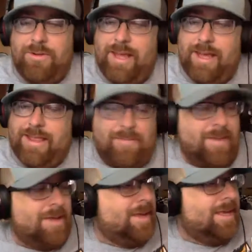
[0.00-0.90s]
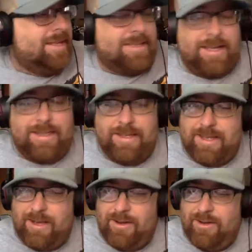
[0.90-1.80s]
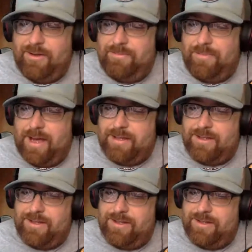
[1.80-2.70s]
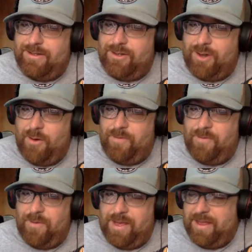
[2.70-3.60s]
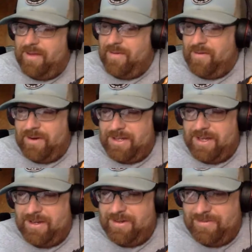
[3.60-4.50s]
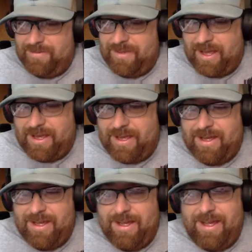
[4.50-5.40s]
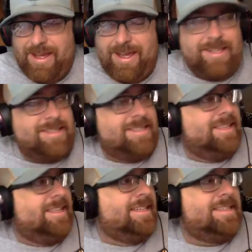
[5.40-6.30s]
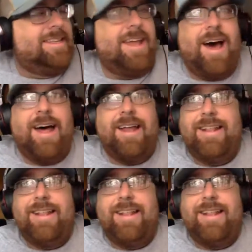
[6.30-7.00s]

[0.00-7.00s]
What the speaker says: like that maybe is like the single best show for me that I've ever seen. Like it's not